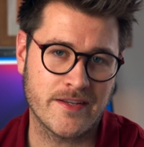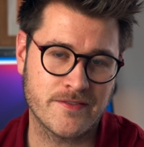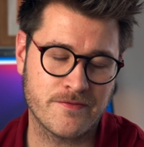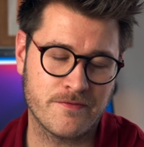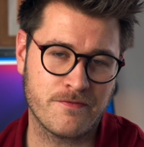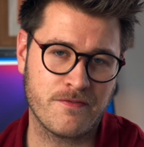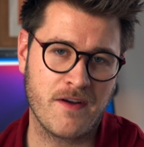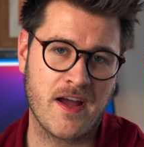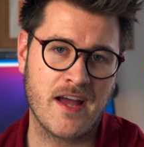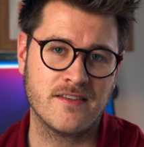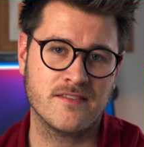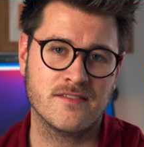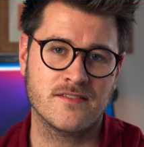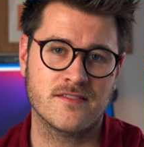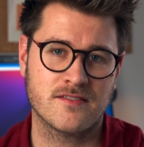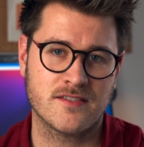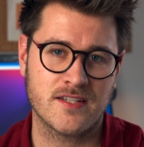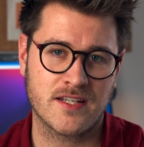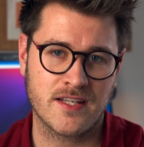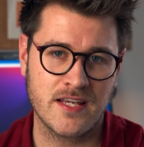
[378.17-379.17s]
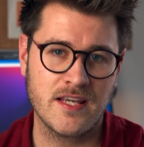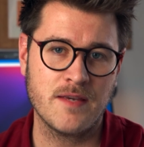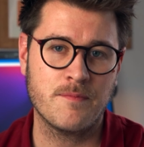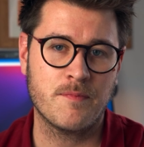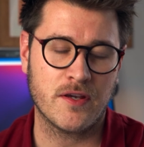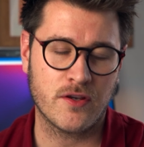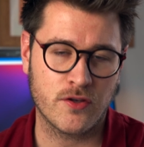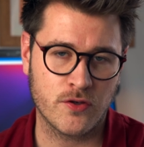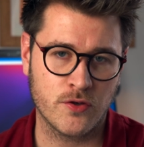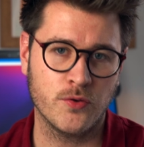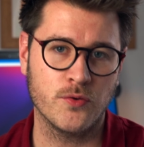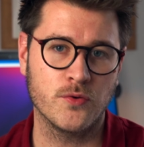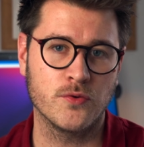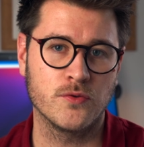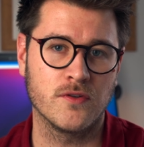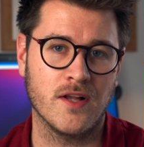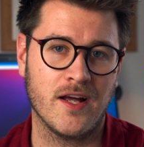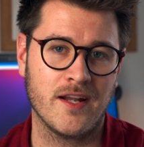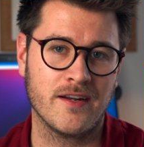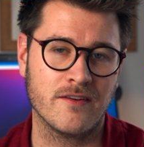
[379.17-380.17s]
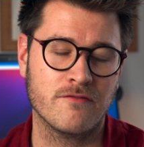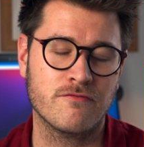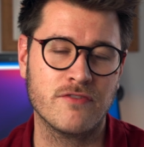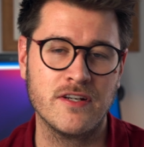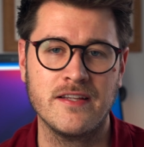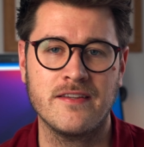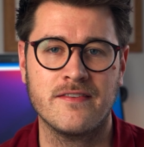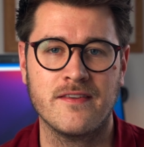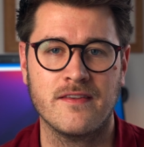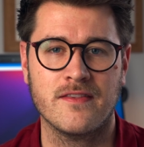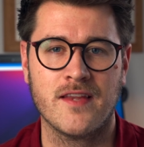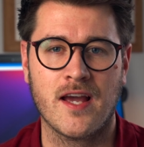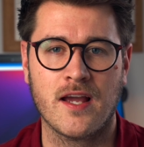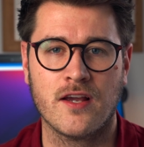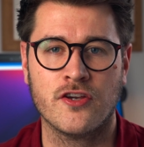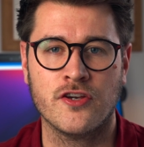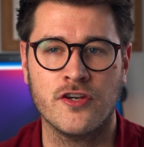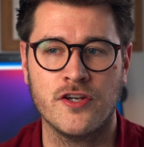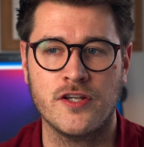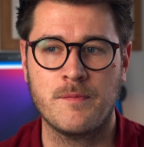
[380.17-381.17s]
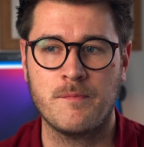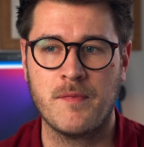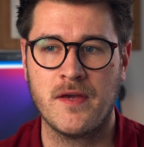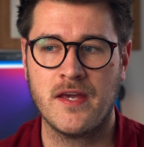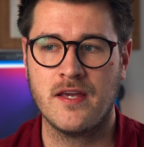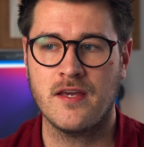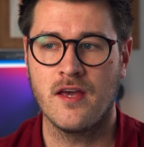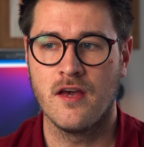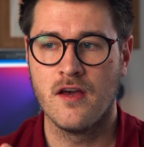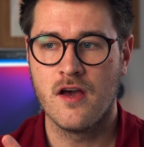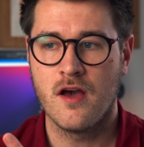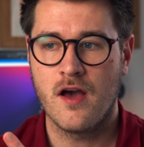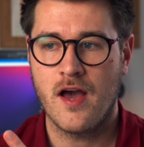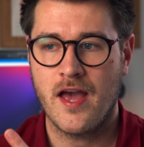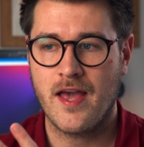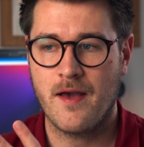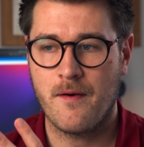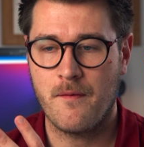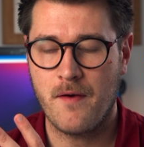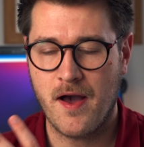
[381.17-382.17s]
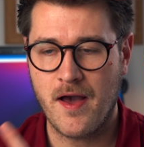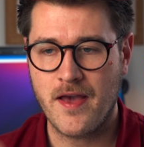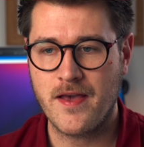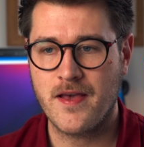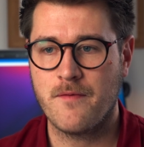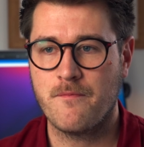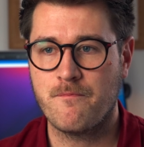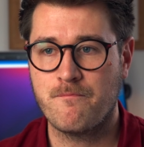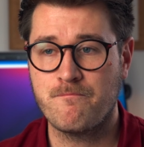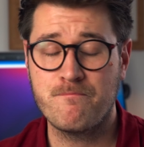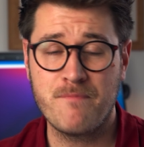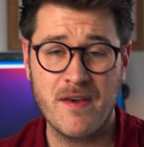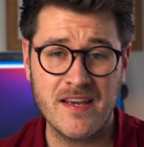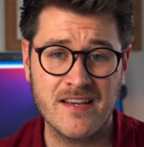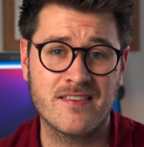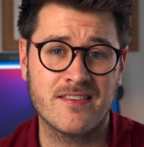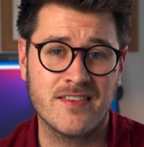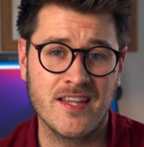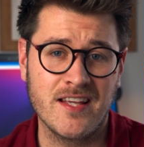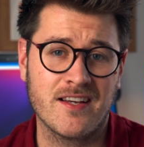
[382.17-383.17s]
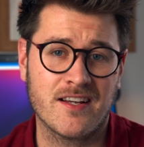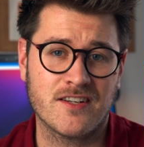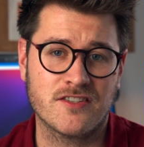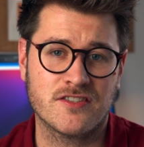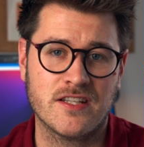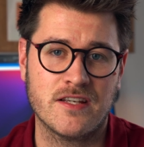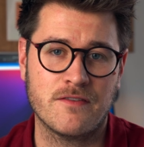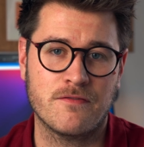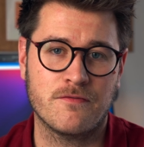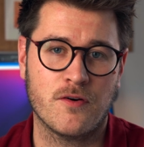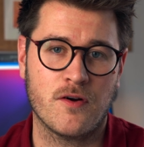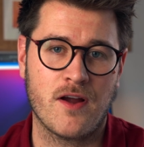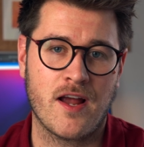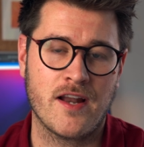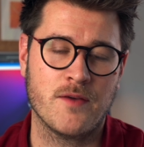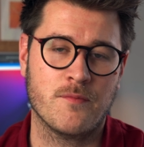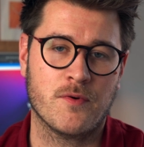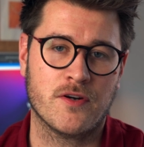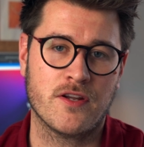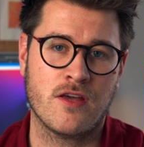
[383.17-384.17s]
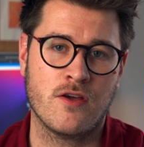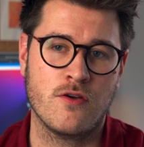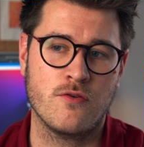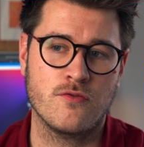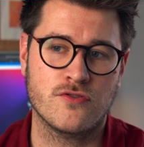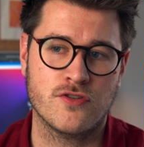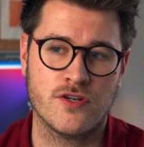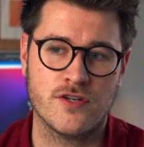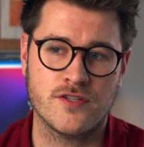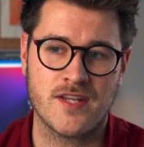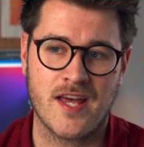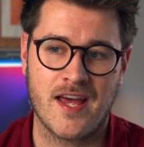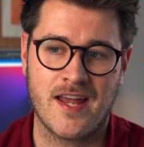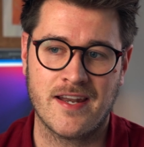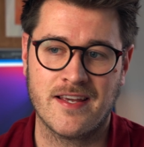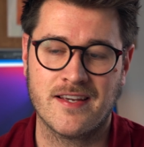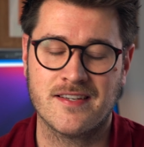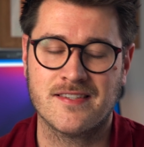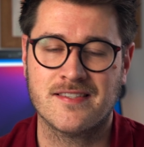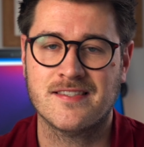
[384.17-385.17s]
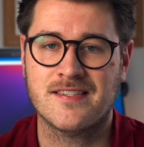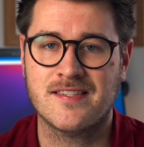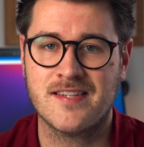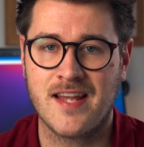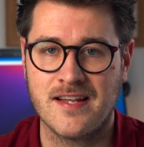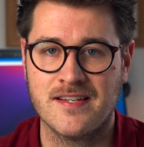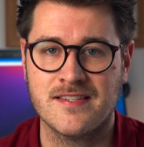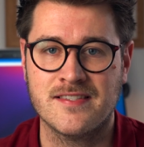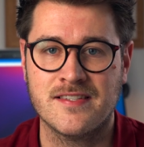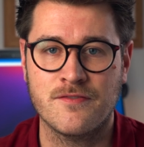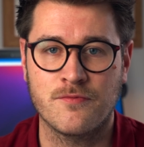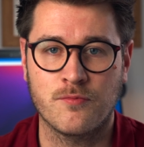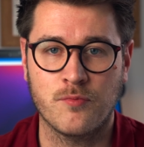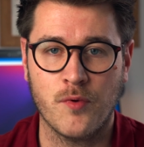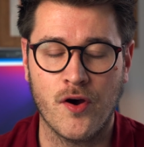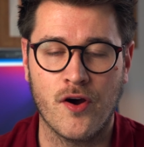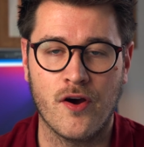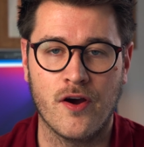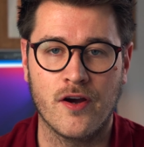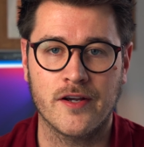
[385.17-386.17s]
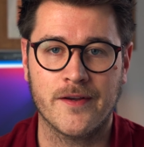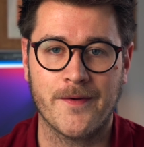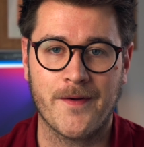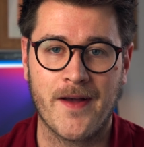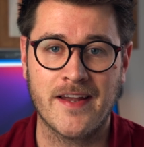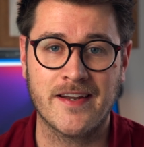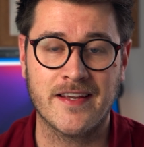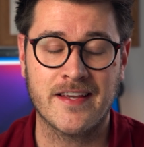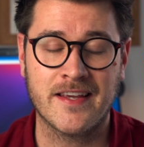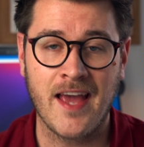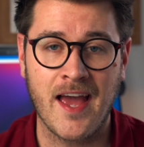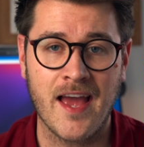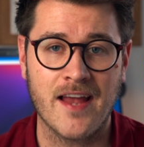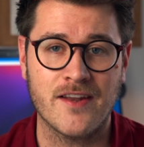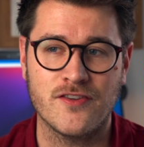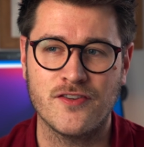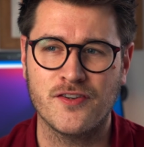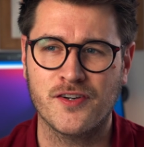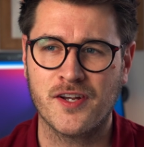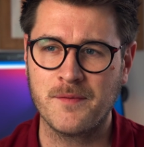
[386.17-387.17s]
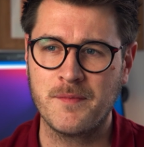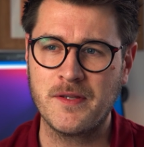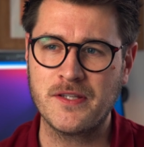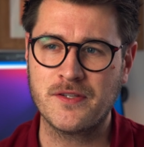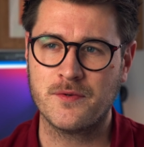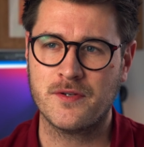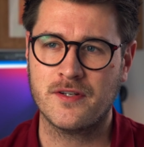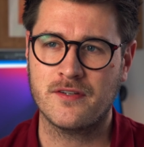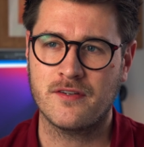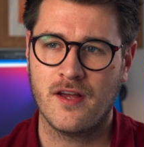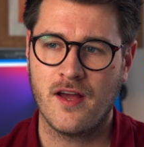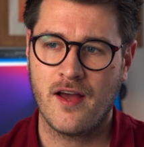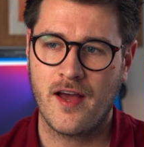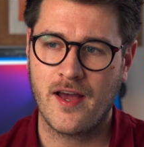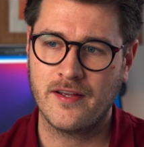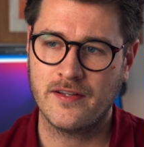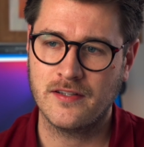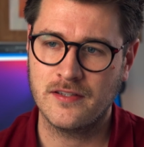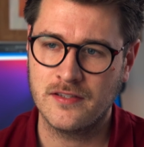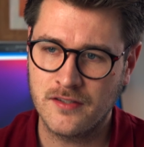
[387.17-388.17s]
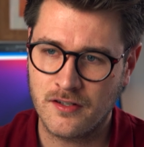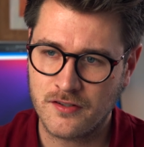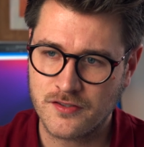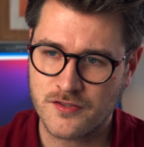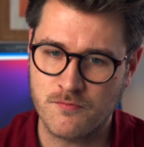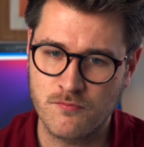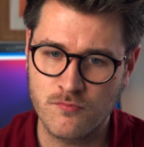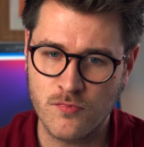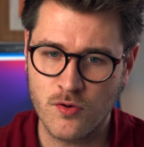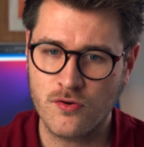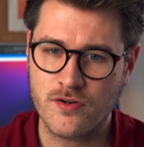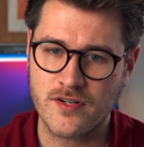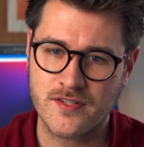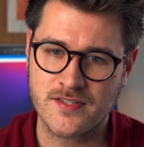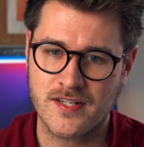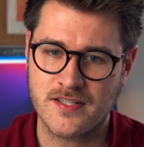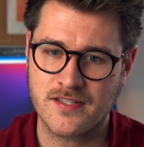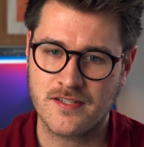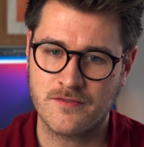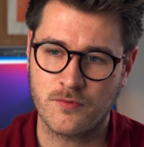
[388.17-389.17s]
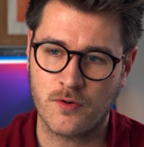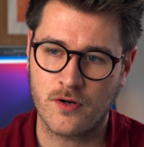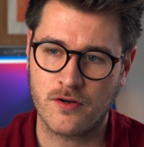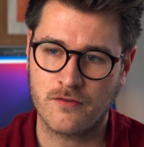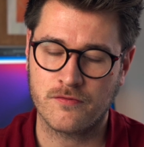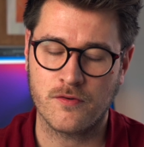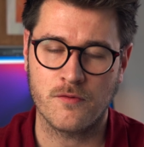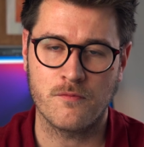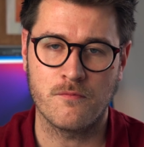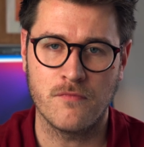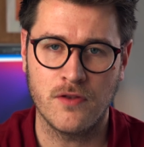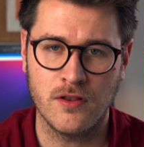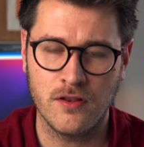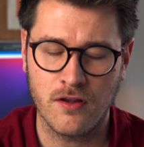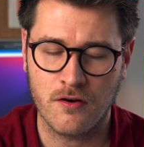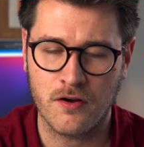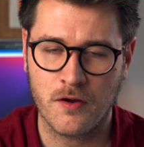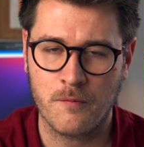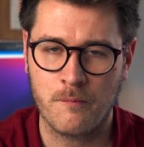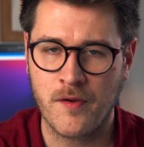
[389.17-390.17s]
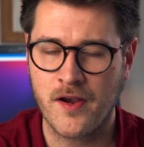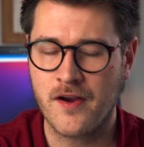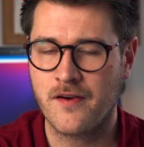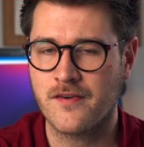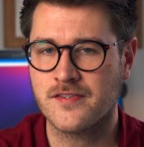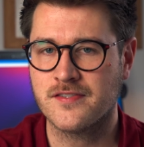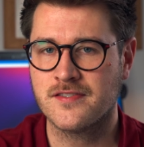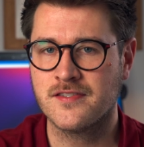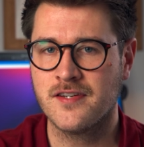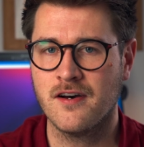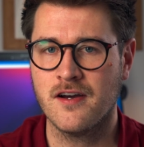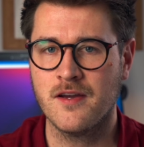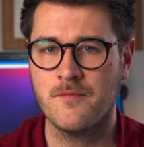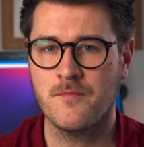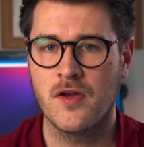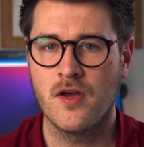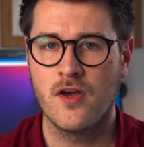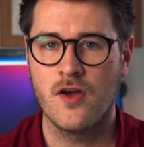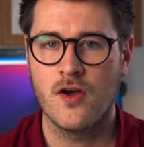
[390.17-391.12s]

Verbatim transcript: has fans to keep it cool, and I really think that could be a big thing actually for anybody who does any extensive work. And again, you're going to be doing a lot more extensive work for longer periods of time